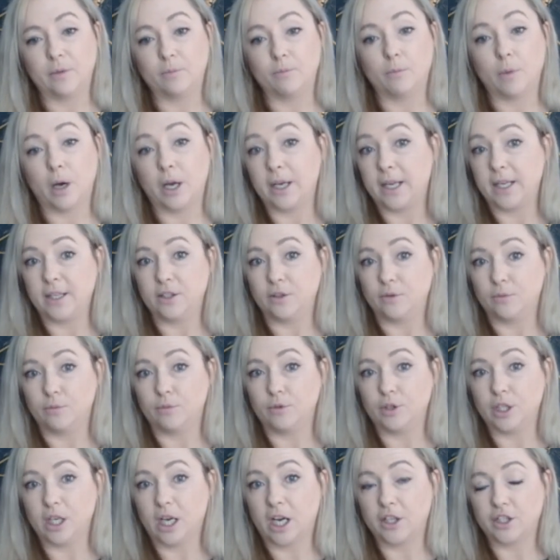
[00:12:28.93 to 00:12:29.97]
might need to
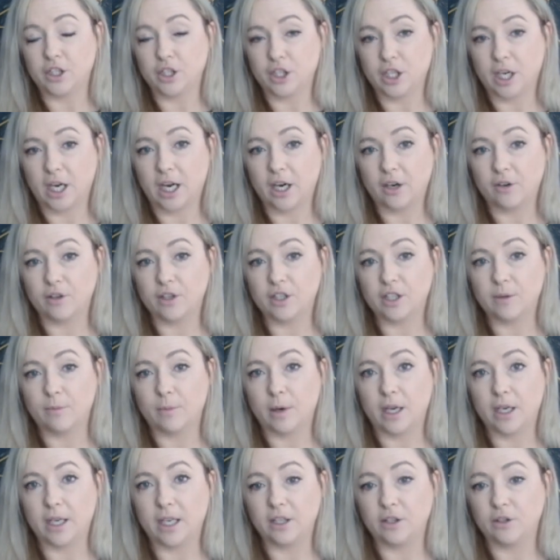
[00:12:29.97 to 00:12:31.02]
charge your chakras, you
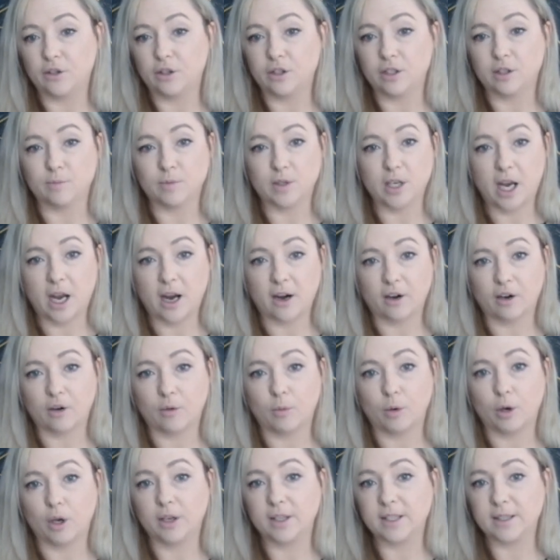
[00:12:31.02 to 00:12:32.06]
might need to do some chakra
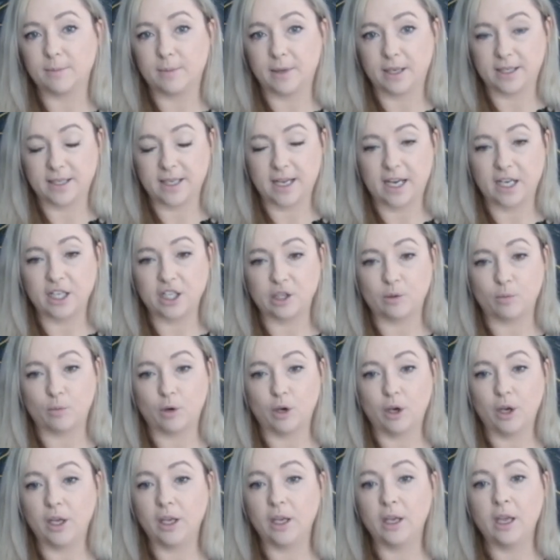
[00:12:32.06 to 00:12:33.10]
work, some meditation
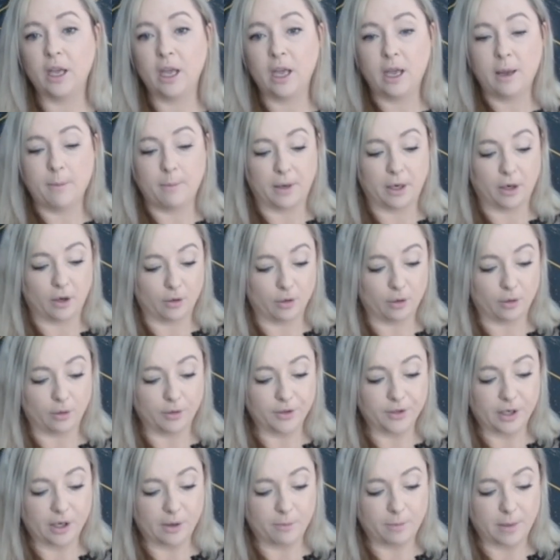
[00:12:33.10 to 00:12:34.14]
work, but it could
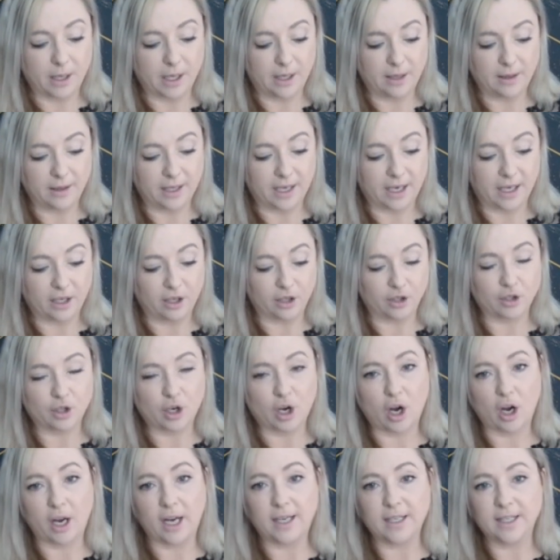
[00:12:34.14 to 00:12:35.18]
also mean that you're
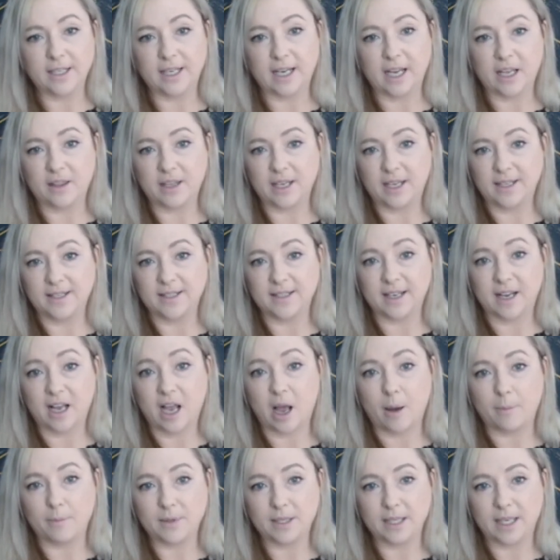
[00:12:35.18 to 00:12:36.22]
trying to get things to
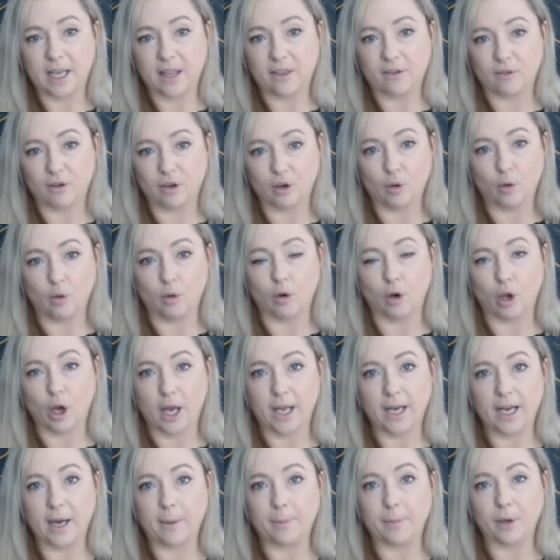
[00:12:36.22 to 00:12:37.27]
come together and all
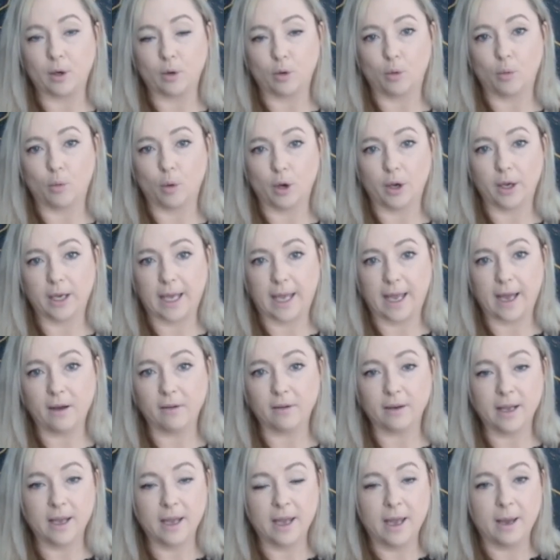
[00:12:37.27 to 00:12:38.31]
line up and all work
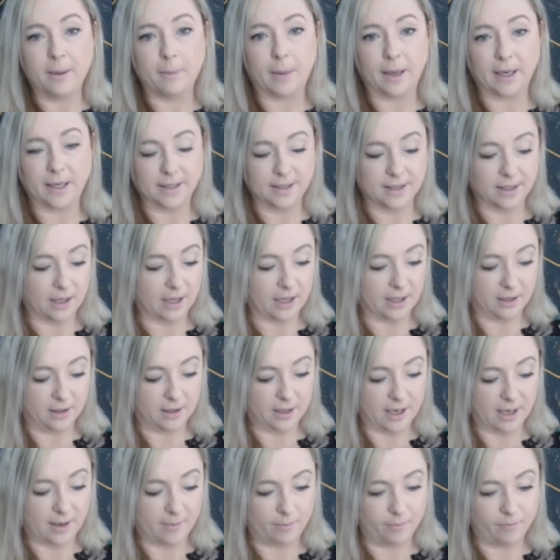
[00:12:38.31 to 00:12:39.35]
out, but it's like
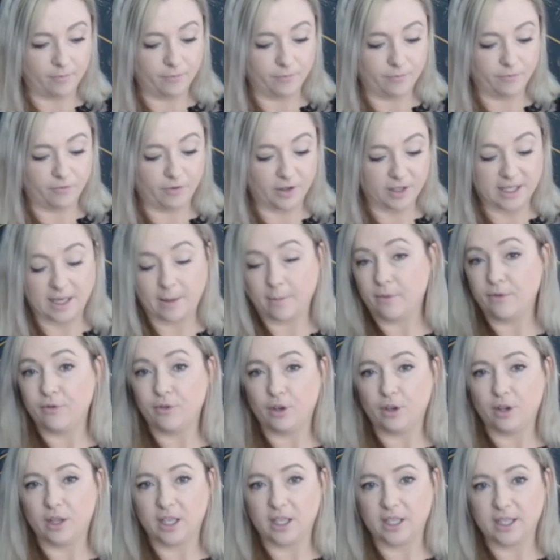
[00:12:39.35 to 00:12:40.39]
for some of
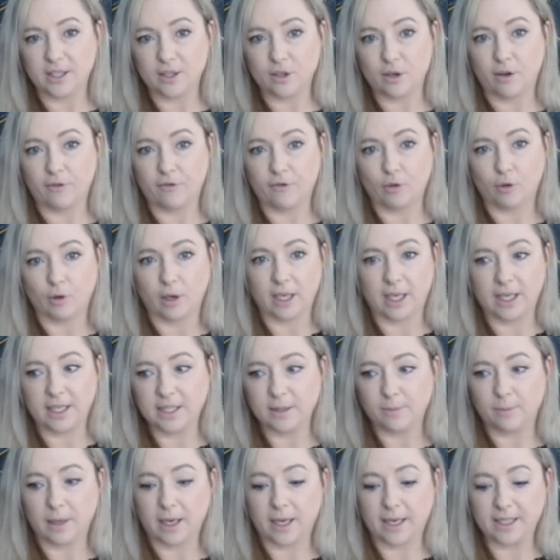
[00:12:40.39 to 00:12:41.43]
you, they're just not falling
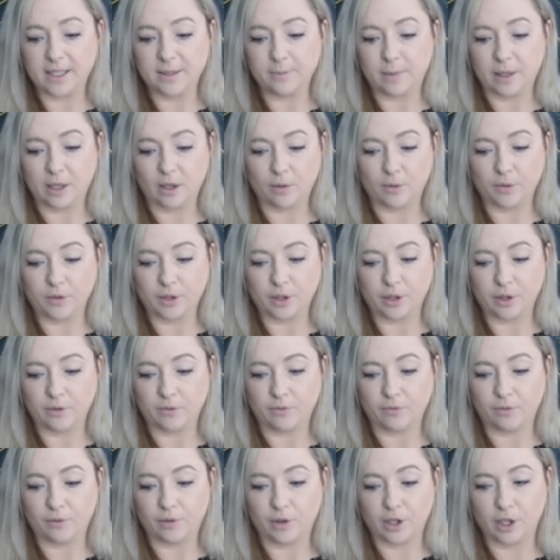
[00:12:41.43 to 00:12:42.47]
into place because
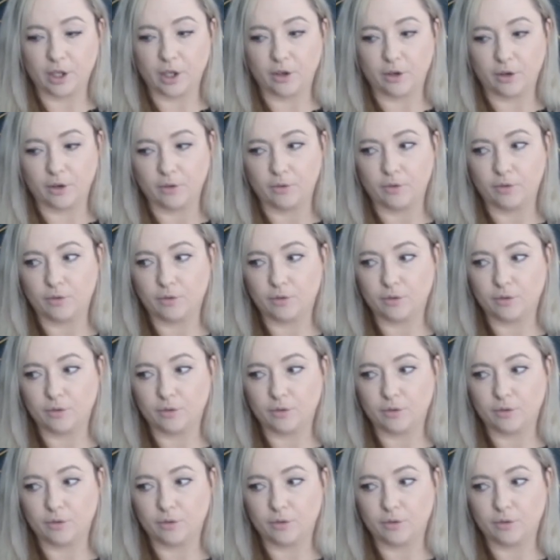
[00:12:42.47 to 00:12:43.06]
you're